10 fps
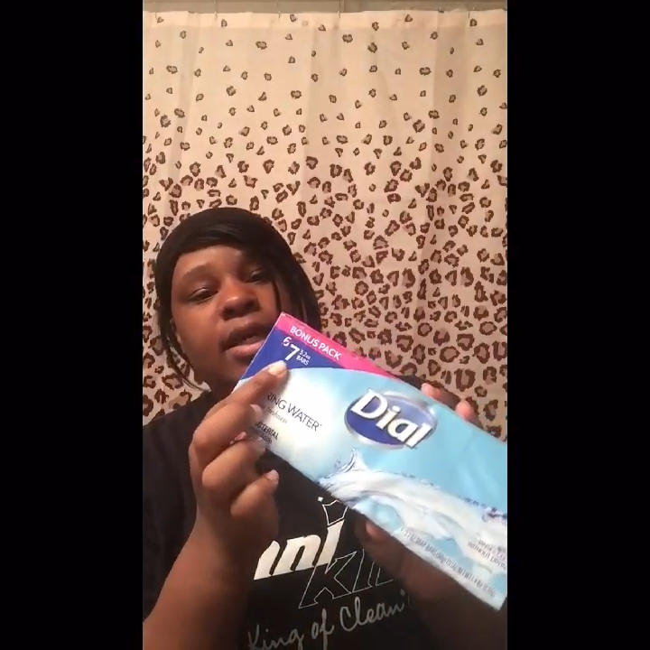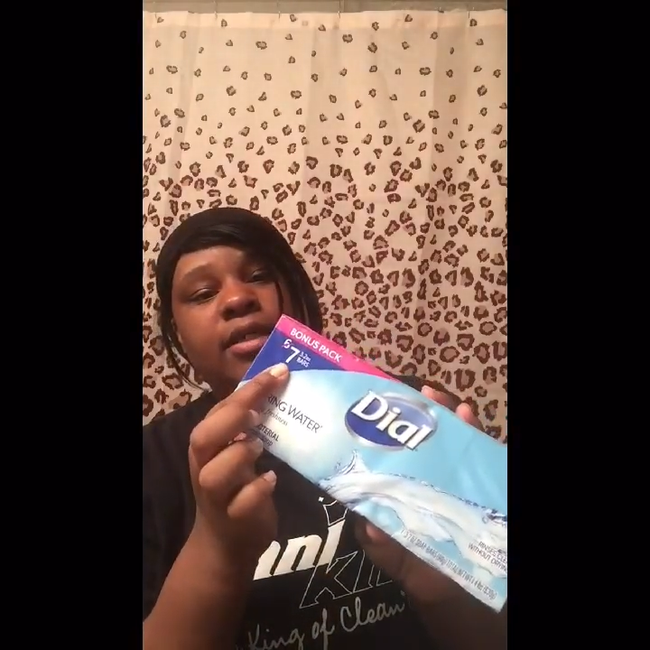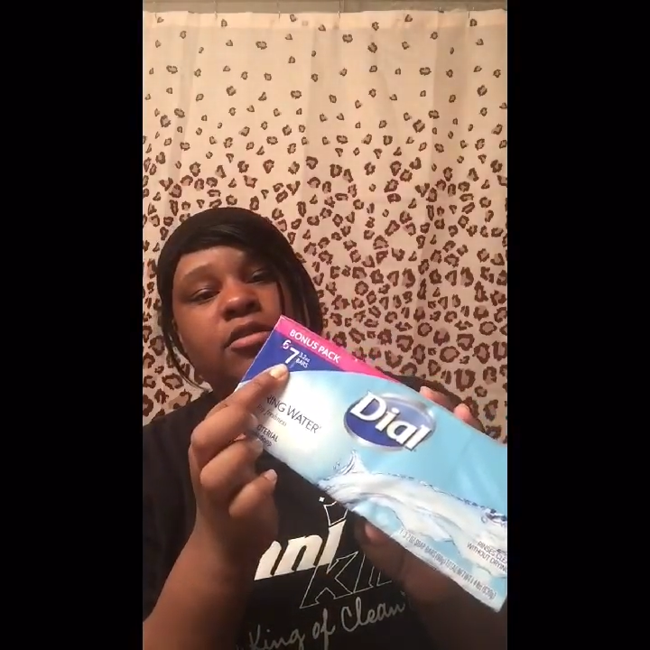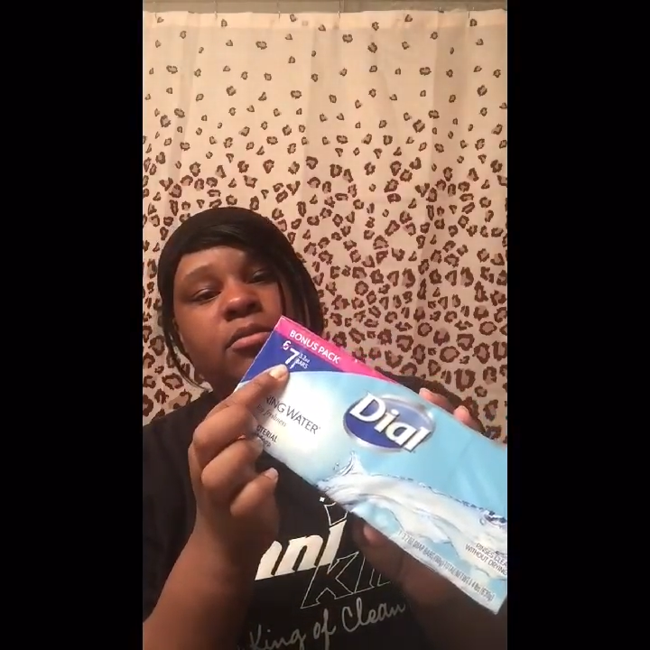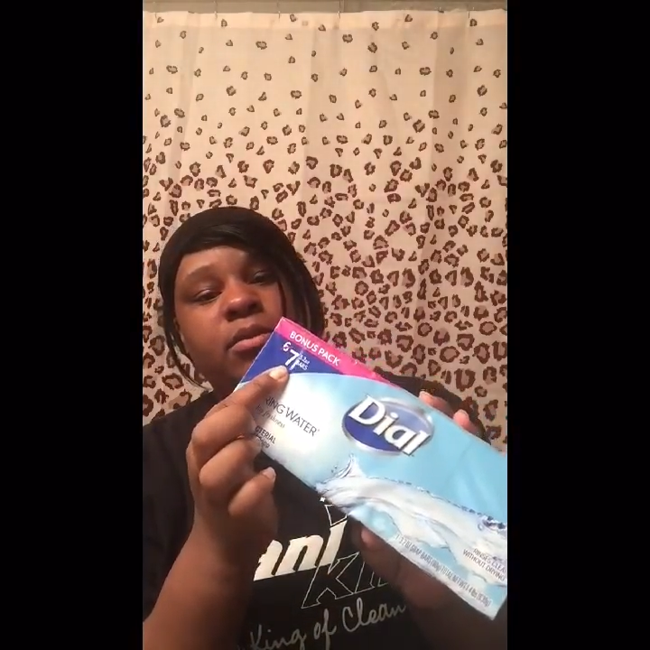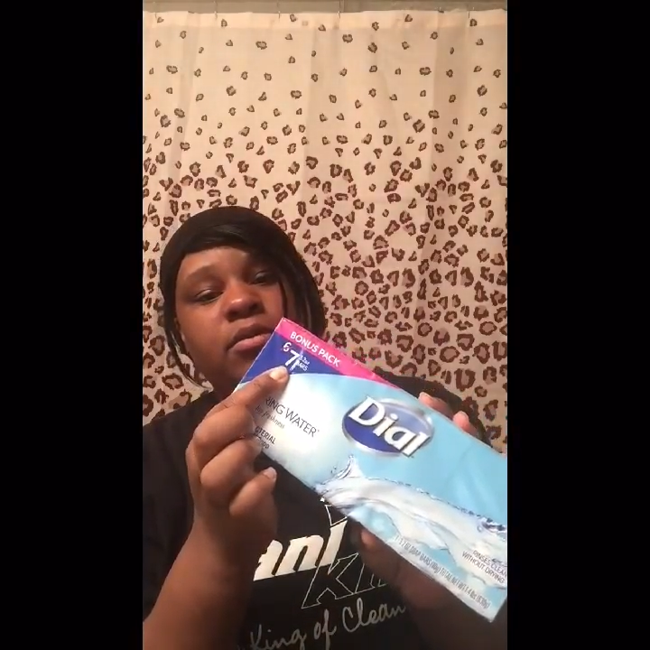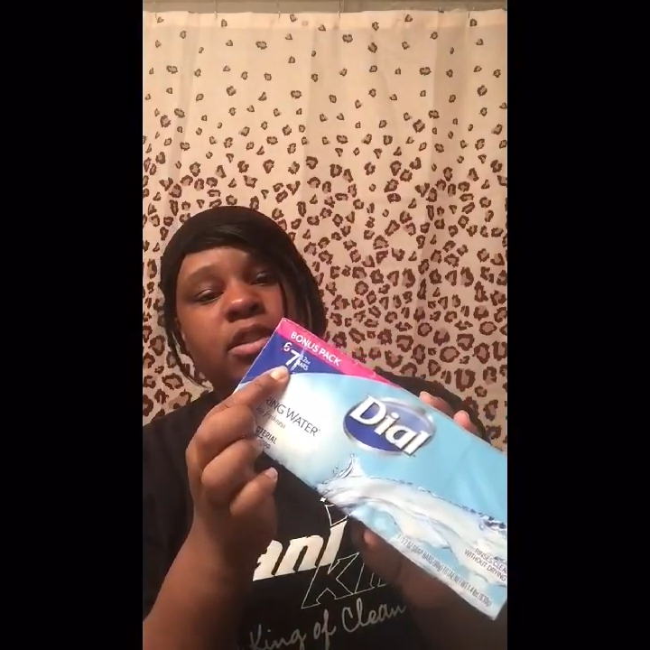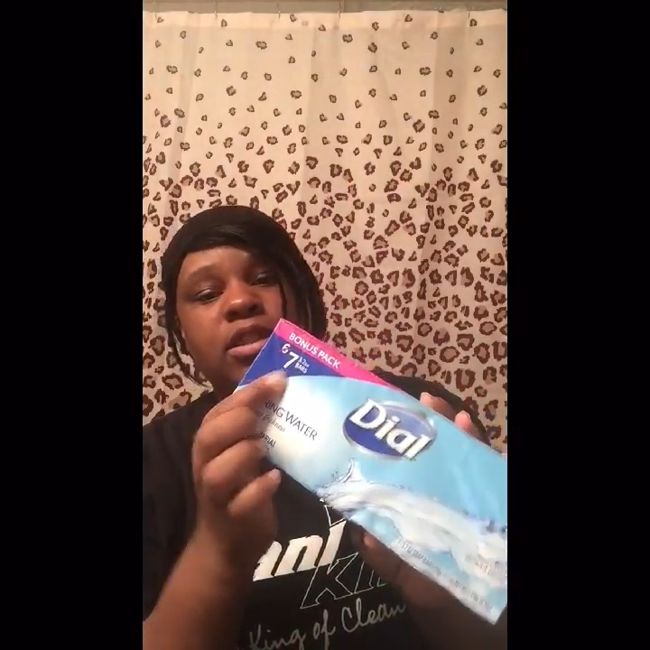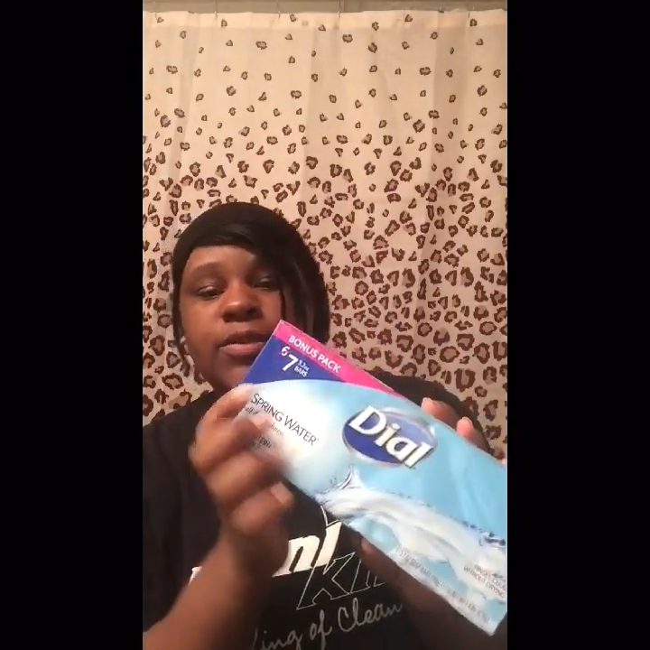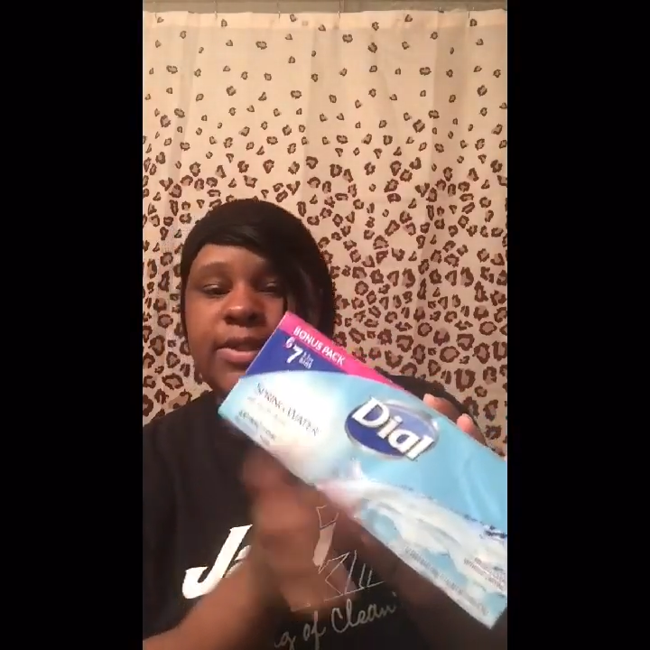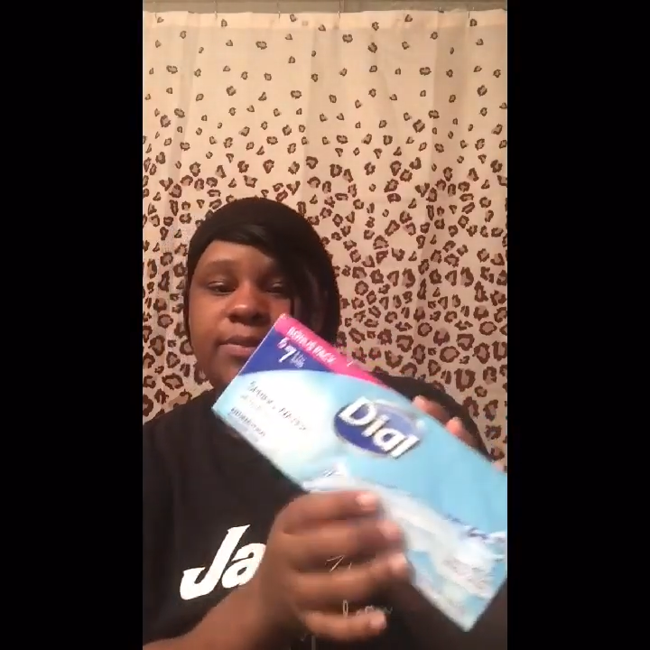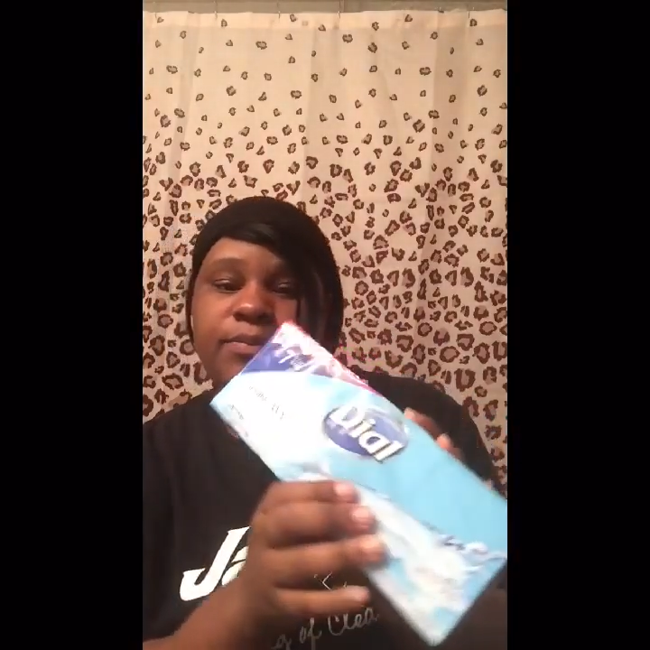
extra bonus one.